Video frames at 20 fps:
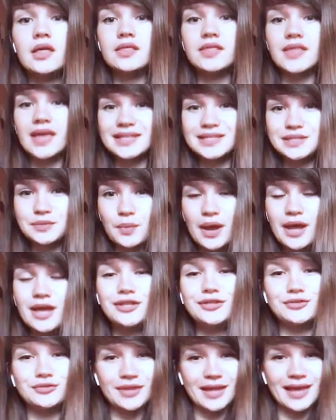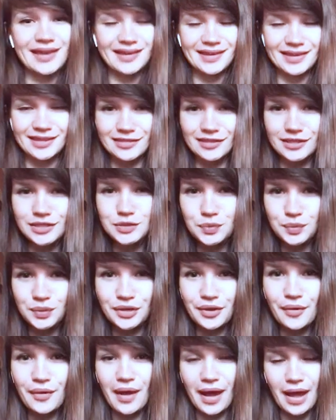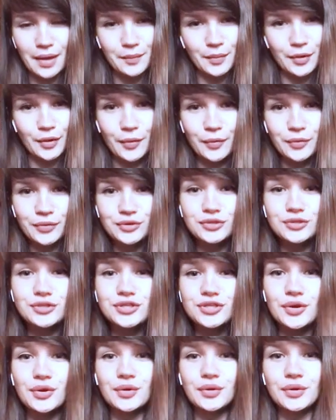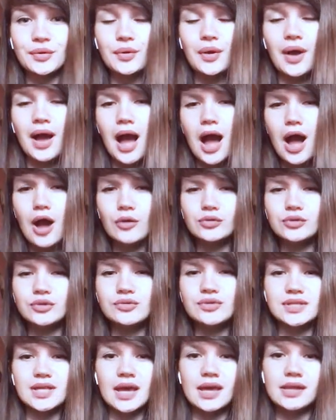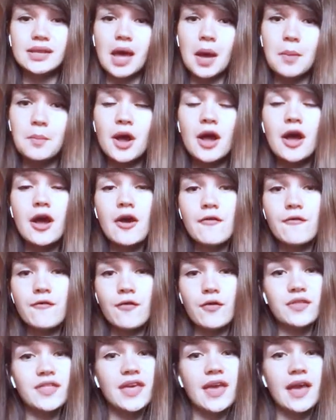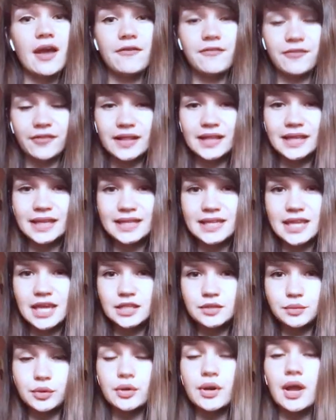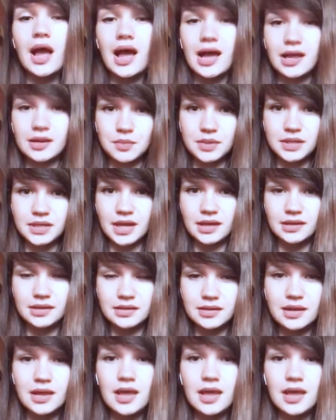That's why today in this video I'm going to show you how to sign up for the affiliate network Admitad.